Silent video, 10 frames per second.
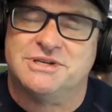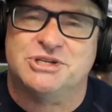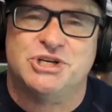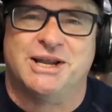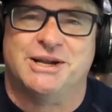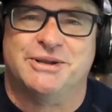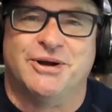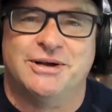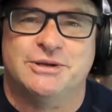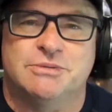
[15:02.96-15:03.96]
a Jekyll and
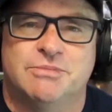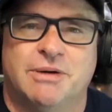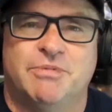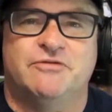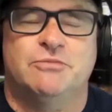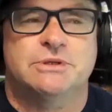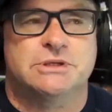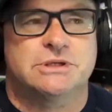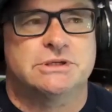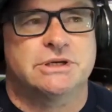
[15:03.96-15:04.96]
Hyde to my
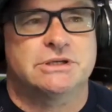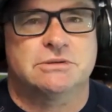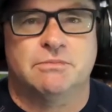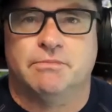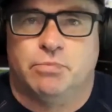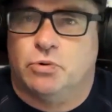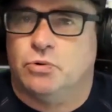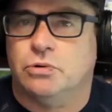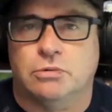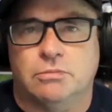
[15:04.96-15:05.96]
performances. There's
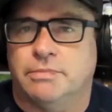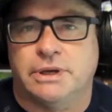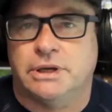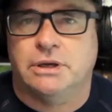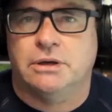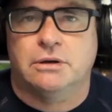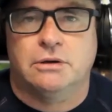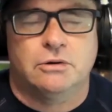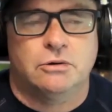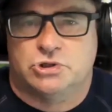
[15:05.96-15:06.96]
Paul, me,
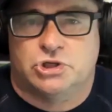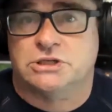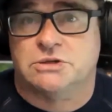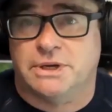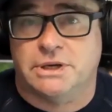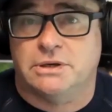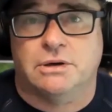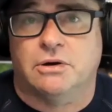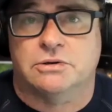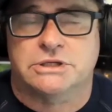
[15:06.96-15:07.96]
who's just me
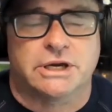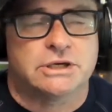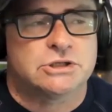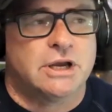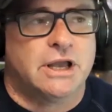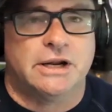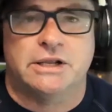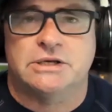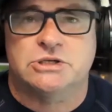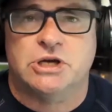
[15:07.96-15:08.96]
on stage, and then
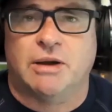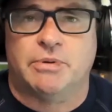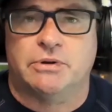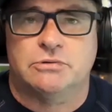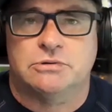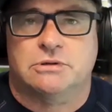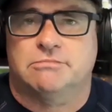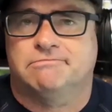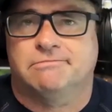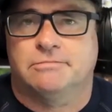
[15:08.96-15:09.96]
there's Chaplin,
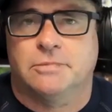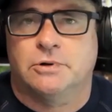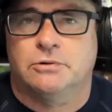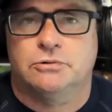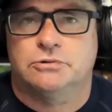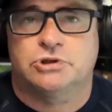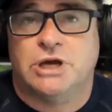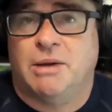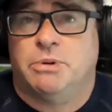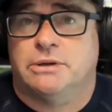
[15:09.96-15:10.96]
who's
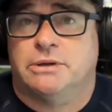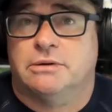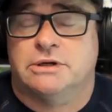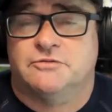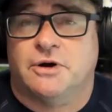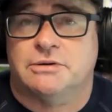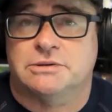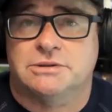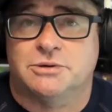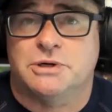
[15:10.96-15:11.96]
Chaplin as far
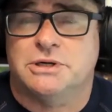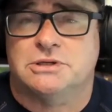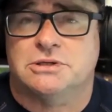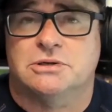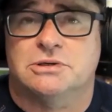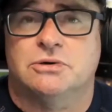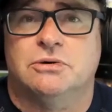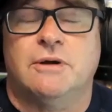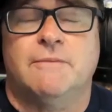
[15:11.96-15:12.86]
as the audience is concerned.